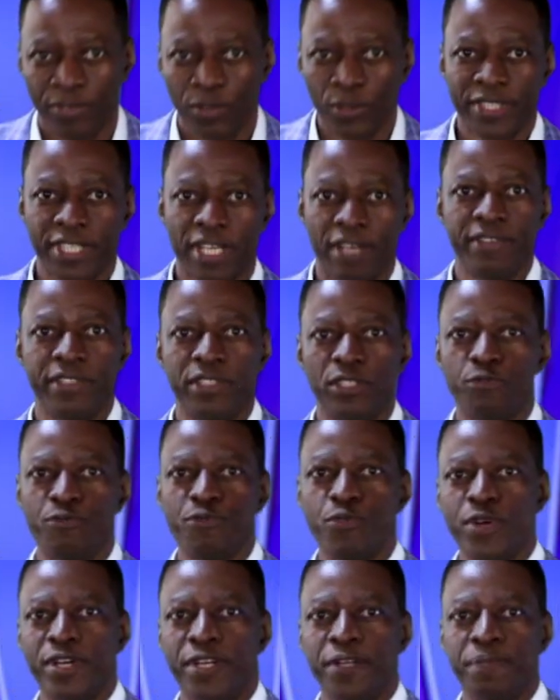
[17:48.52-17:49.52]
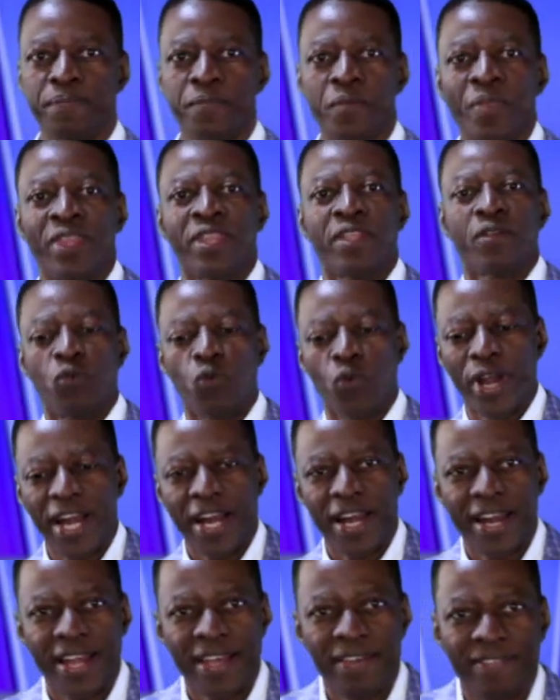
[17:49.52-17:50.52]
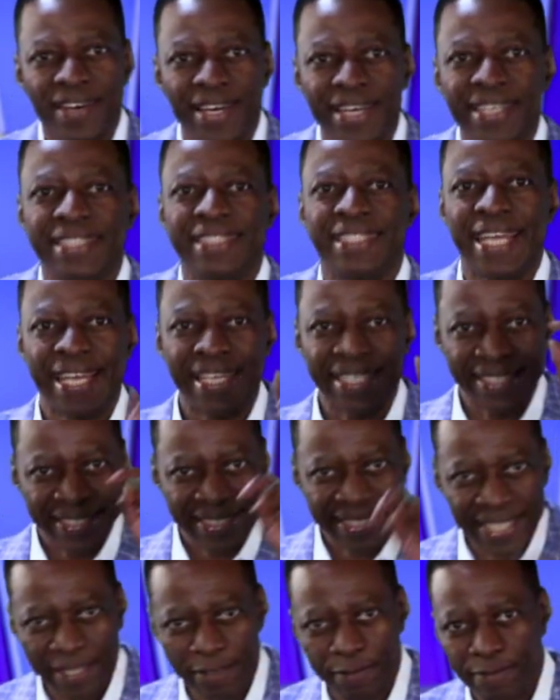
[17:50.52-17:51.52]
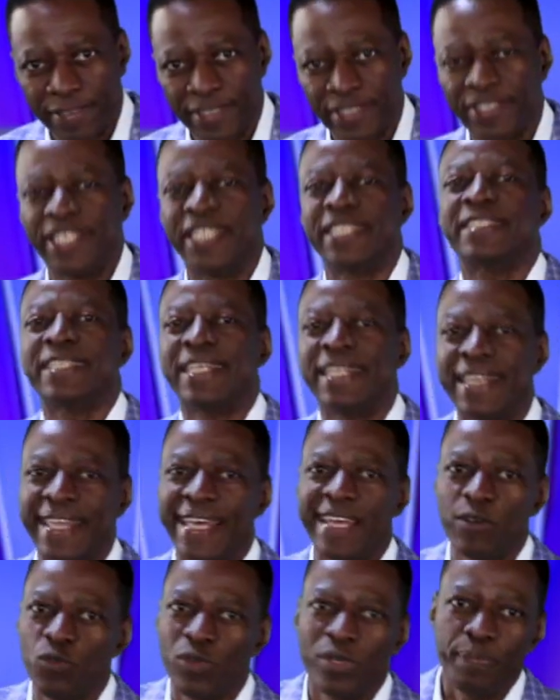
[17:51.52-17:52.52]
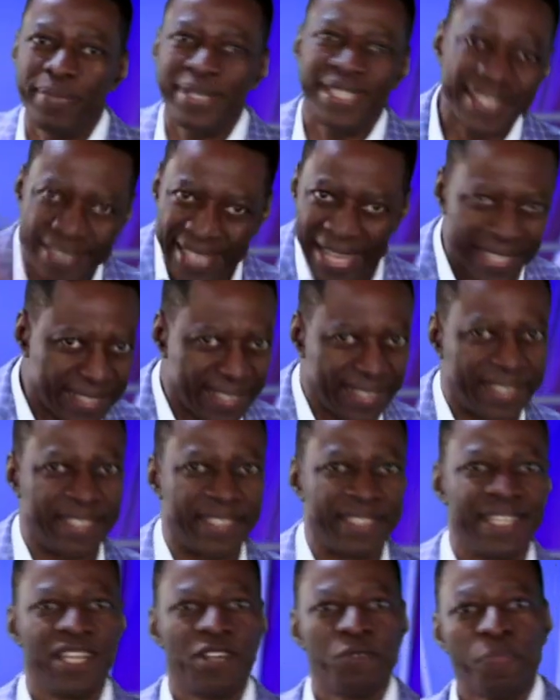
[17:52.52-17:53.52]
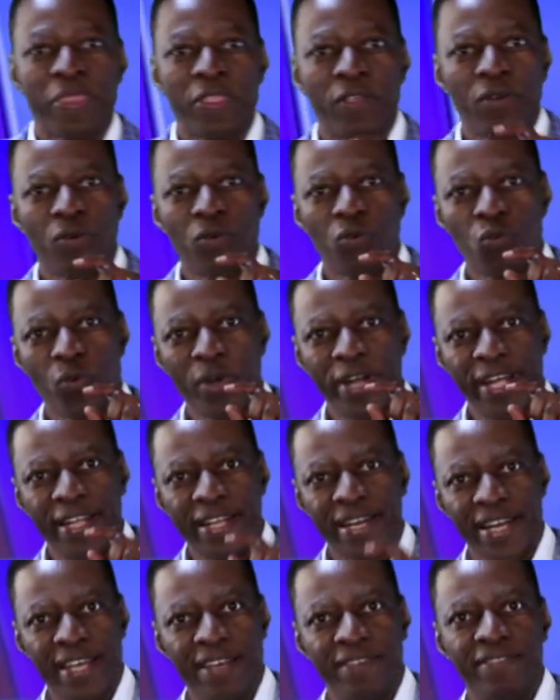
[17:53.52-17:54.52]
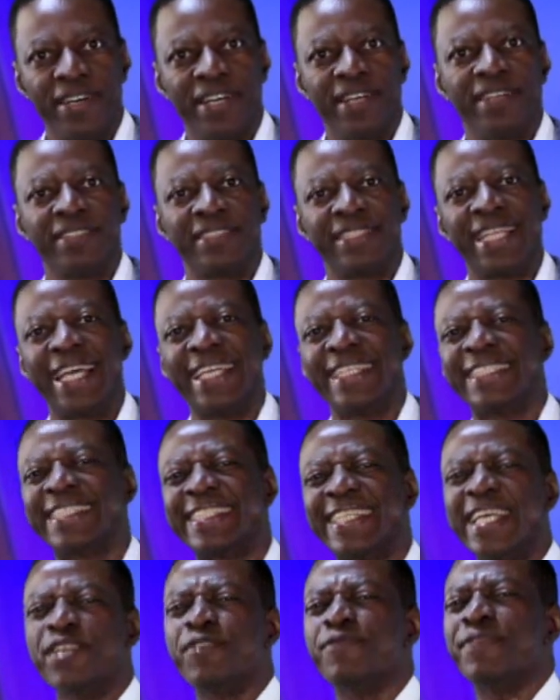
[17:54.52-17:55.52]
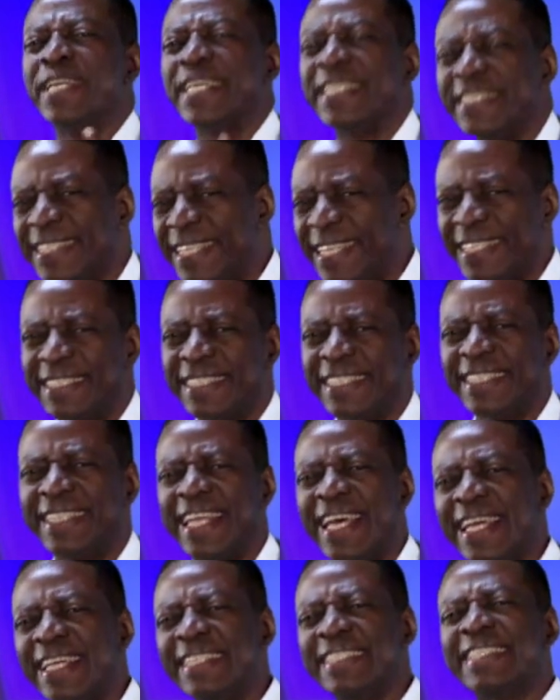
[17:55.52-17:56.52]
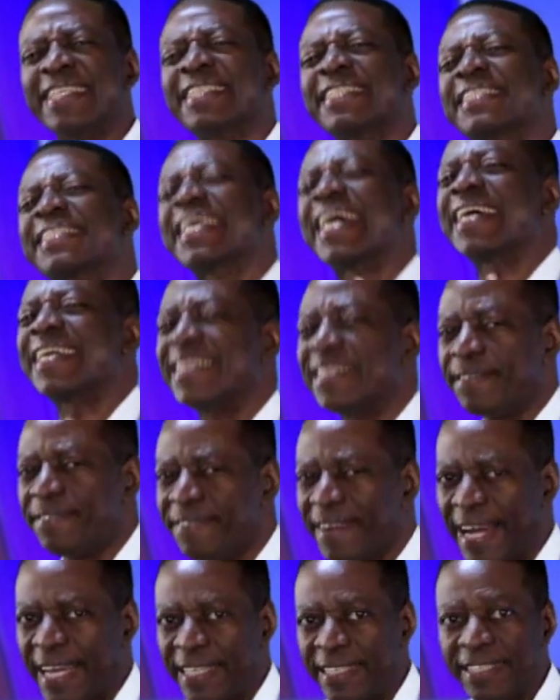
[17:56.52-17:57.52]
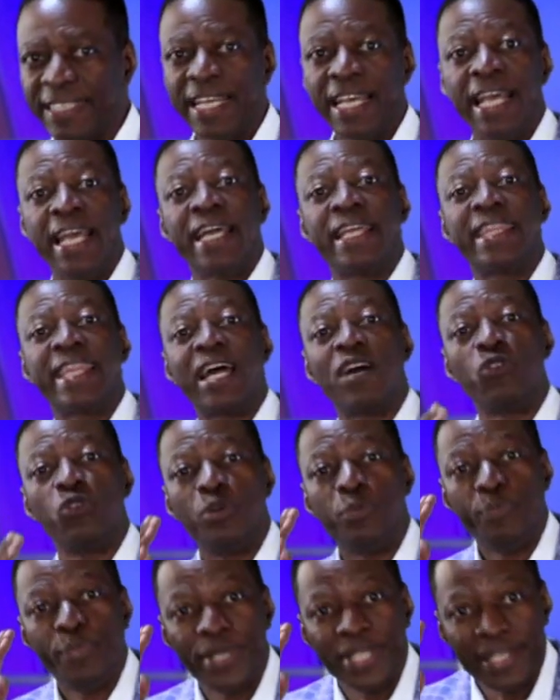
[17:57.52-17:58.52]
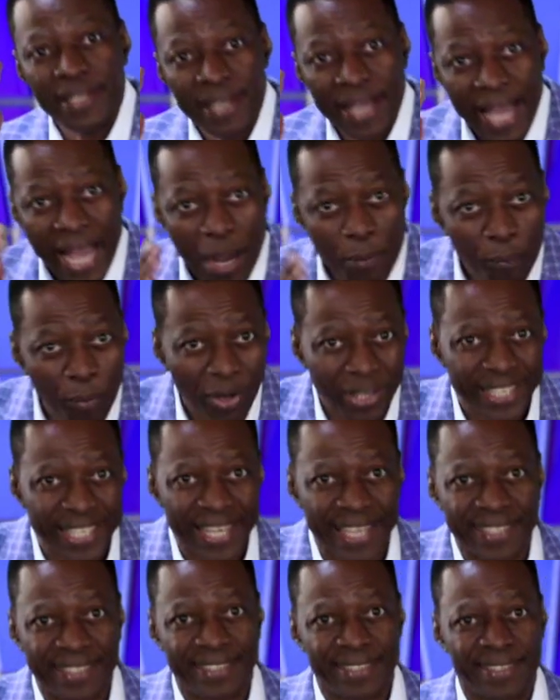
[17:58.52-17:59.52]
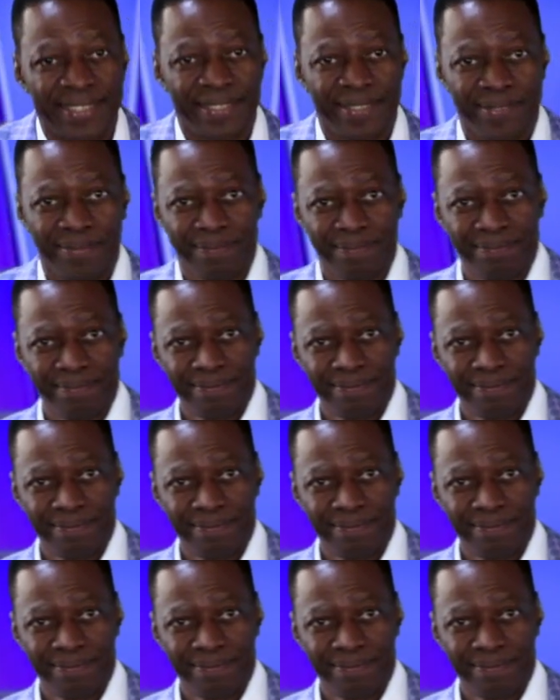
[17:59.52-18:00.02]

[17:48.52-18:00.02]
of those serving the food. Wherever there is selfishness, there will be scarcity. Wherever there is selflessness, there is sacrifice, there will be abundance,